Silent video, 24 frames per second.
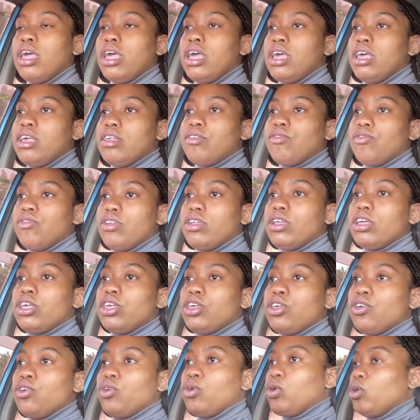It's really
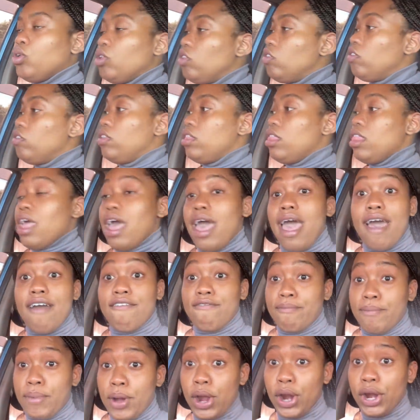cute. They have
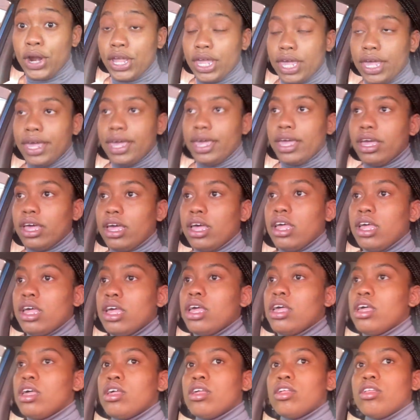parking,
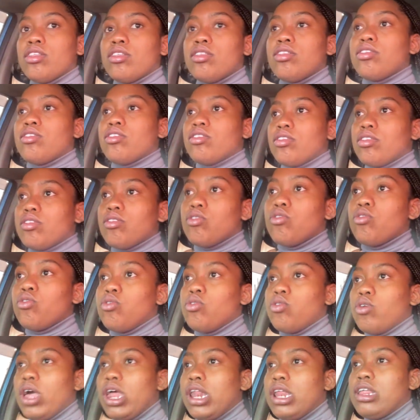so,
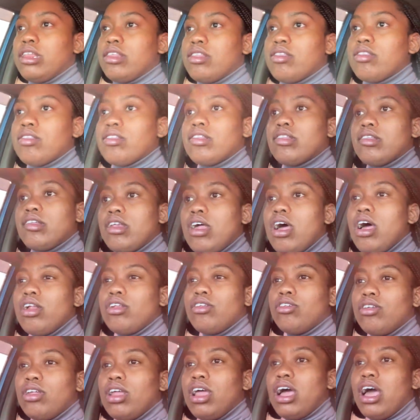and it's not,
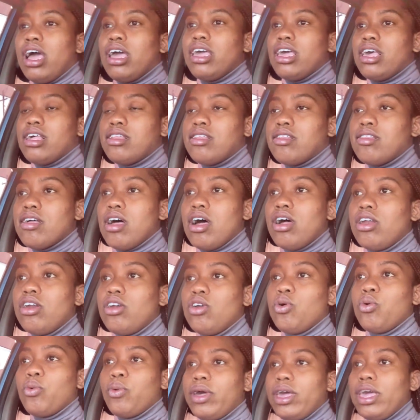I guess, out of
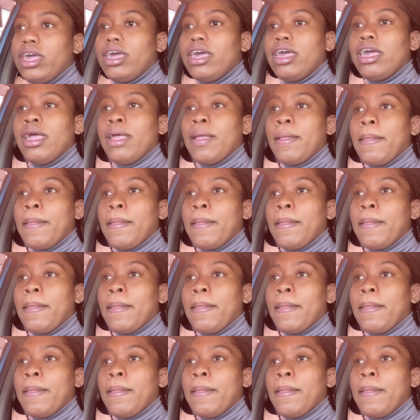the way.